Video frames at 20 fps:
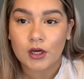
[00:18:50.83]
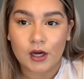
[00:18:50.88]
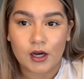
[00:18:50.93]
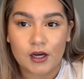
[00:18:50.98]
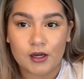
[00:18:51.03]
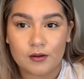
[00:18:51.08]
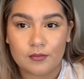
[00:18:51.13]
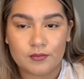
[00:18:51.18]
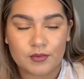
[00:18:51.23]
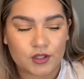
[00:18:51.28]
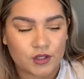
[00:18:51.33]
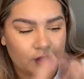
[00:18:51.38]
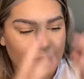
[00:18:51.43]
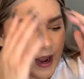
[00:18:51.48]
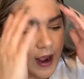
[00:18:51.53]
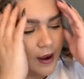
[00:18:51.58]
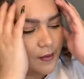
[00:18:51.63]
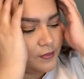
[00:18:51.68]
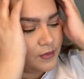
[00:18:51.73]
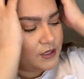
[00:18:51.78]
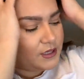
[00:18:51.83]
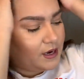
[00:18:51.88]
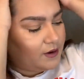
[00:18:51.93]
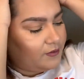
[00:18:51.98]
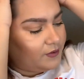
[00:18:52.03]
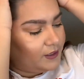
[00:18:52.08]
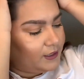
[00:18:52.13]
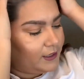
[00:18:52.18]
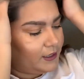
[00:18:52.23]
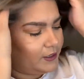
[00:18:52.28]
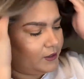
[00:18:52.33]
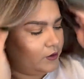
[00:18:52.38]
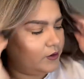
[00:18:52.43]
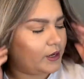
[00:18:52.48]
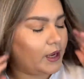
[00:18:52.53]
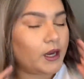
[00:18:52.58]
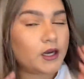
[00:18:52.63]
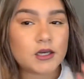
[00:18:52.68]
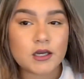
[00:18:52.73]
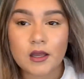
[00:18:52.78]
So yeah, I'm definitely gonna go
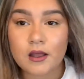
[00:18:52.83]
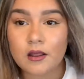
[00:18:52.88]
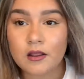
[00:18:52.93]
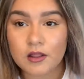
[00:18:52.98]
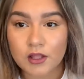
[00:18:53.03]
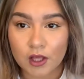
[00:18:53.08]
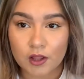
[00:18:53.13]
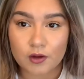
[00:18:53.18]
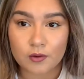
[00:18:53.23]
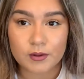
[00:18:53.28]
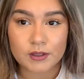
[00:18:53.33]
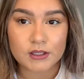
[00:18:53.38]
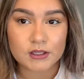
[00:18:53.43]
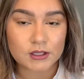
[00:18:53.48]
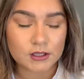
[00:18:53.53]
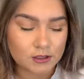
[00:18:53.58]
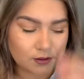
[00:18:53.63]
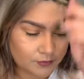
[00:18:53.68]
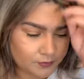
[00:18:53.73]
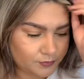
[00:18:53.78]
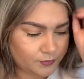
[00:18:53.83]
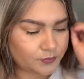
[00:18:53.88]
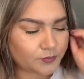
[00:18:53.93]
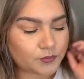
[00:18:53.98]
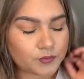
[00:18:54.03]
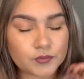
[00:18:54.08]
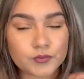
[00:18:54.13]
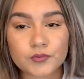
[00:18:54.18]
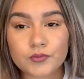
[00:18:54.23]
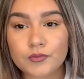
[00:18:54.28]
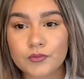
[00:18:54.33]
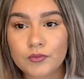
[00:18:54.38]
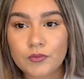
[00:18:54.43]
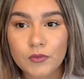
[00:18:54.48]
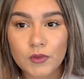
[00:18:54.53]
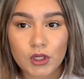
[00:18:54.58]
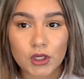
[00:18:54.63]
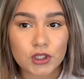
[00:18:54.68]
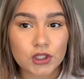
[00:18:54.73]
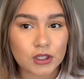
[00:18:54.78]
get the other ones.
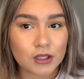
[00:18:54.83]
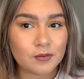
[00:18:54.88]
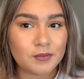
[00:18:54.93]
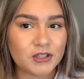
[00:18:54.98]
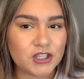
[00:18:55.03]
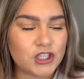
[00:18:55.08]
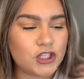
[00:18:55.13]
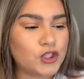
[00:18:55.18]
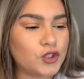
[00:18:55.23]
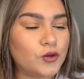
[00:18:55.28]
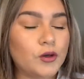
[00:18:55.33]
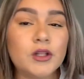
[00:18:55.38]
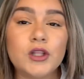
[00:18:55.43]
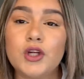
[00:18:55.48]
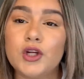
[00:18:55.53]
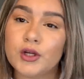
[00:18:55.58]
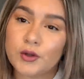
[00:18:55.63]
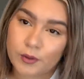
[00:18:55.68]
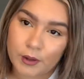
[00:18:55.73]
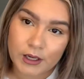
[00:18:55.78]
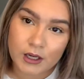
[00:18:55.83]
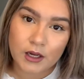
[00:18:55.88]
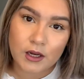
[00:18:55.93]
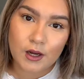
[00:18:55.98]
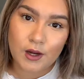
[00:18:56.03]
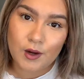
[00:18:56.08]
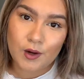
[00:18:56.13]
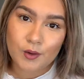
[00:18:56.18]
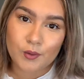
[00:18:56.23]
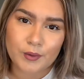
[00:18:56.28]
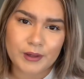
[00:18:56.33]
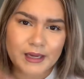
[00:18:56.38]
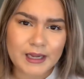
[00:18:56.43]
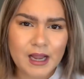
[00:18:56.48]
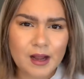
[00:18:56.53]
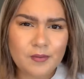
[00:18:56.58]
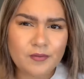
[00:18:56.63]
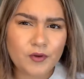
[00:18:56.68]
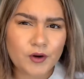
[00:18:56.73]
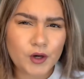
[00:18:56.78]
So let me just do a little quick
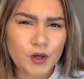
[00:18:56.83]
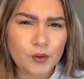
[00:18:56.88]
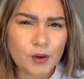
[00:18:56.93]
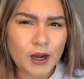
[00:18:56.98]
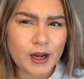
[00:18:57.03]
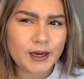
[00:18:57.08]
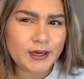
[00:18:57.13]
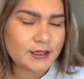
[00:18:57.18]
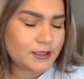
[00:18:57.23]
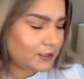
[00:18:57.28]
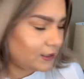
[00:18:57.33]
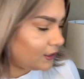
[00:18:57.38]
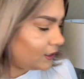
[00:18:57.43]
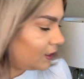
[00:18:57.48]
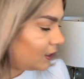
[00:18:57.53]
recap for you guys.